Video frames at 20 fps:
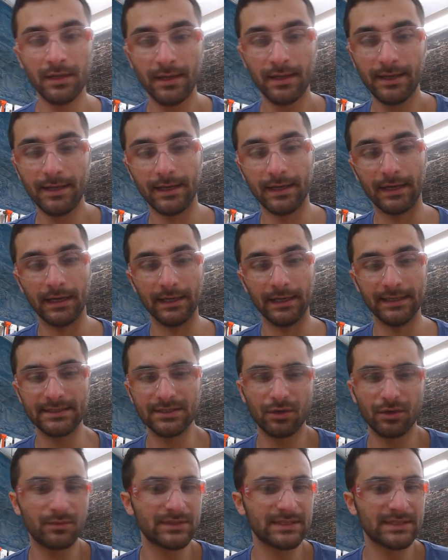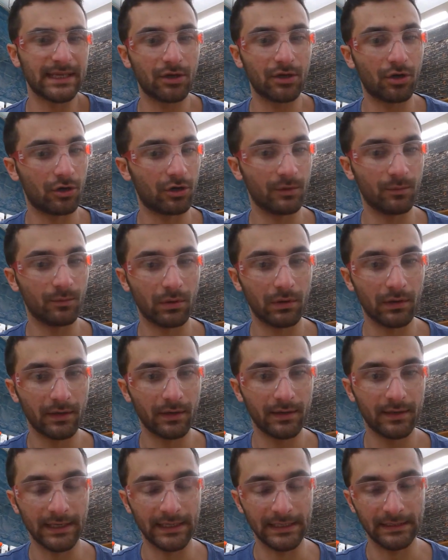It's almost like
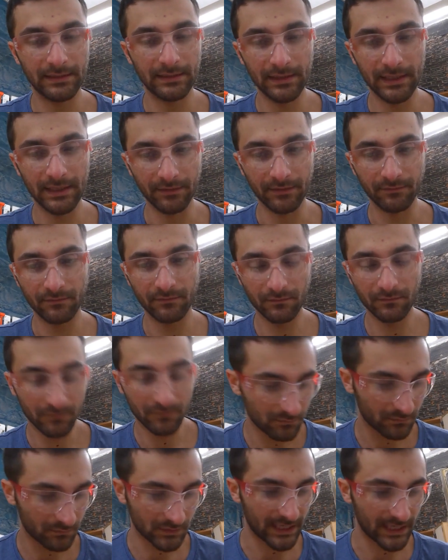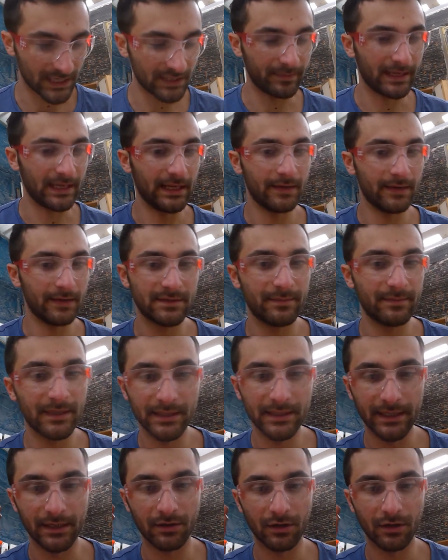cardboard. It kind of behaves a bit
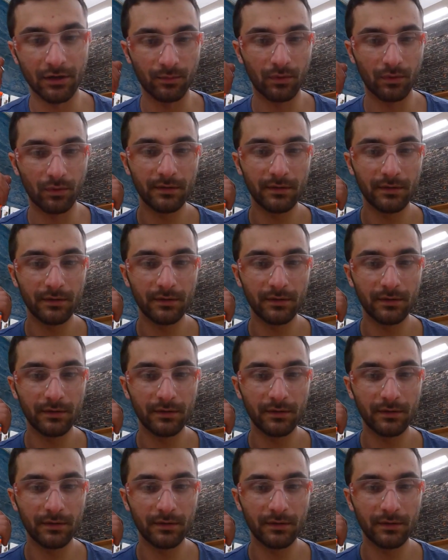like cardboard.